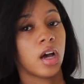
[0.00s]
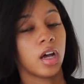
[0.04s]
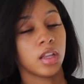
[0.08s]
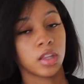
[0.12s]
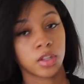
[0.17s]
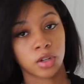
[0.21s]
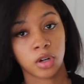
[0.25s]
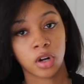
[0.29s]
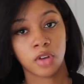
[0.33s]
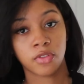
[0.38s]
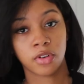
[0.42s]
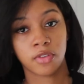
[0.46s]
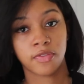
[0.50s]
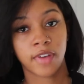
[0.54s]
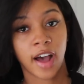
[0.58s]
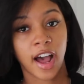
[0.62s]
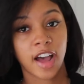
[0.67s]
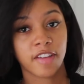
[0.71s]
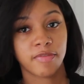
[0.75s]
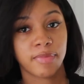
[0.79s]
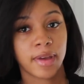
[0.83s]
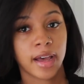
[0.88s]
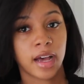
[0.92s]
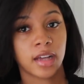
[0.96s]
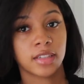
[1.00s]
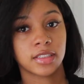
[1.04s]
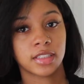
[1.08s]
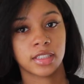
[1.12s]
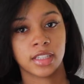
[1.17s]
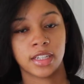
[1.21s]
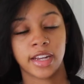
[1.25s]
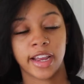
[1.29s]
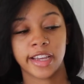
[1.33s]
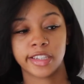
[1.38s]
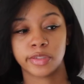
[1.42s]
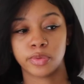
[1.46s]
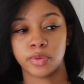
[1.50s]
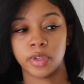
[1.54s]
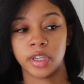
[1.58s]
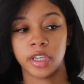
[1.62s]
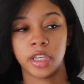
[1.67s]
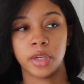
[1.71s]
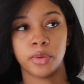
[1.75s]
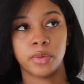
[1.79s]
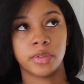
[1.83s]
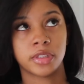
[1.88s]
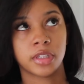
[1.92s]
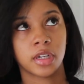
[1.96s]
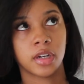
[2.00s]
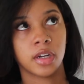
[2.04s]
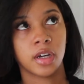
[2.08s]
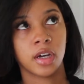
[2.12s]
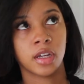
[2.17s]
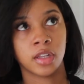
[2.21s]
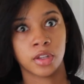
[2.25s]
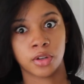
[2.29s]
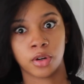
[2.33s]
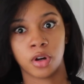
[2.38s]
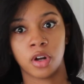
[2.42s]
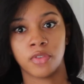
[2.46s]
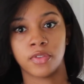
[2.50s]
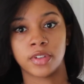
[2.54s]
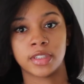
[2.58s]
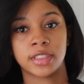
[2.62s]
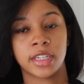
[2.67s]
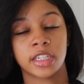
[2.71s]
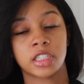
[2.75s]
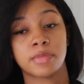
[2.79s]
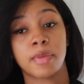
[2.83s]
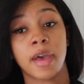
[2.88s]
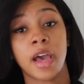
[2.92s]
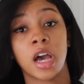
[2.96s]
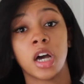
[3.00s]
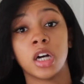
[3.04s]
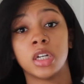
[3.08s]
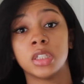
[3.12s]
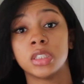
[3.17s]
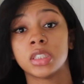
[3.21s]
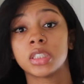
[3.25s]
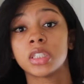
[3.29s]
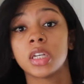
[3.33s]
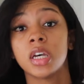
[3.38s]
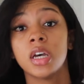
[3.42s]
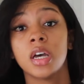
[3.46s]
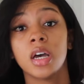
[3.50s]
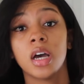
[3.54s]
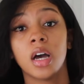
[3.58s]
a little over five pounds and the next week he was a little over six pounds.